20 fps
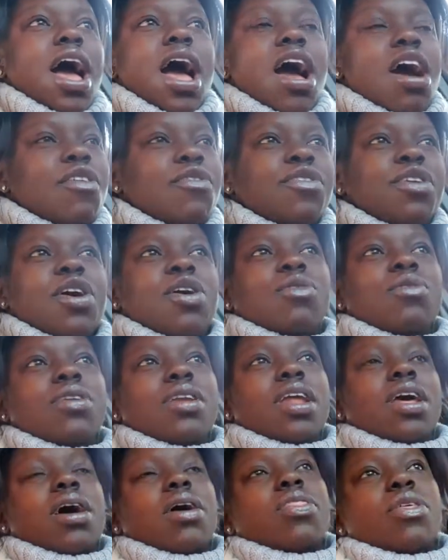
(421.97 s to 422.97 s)
I've
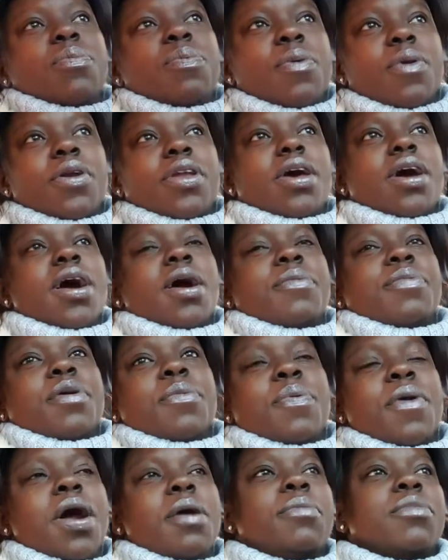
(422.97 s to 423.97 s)
known at the
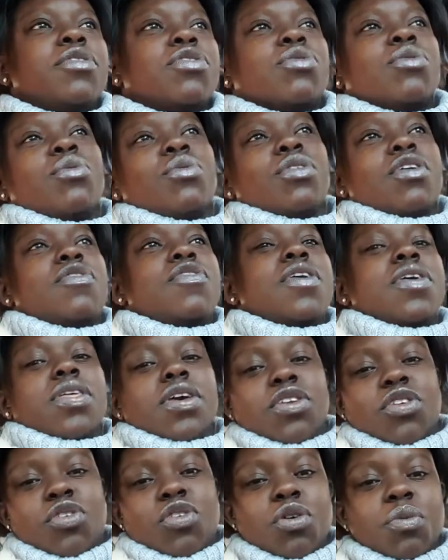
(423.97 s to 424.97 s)
primary school that Faith
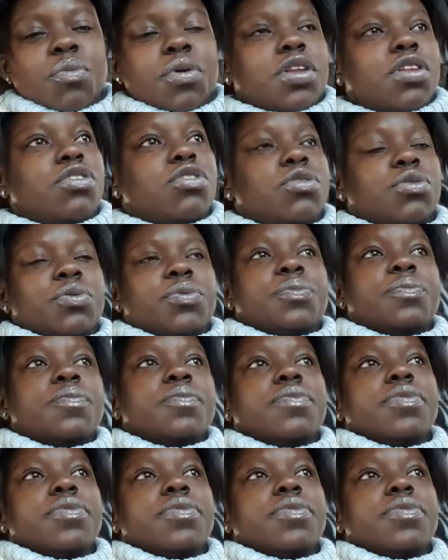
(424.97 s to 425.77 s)
and Jerome went to,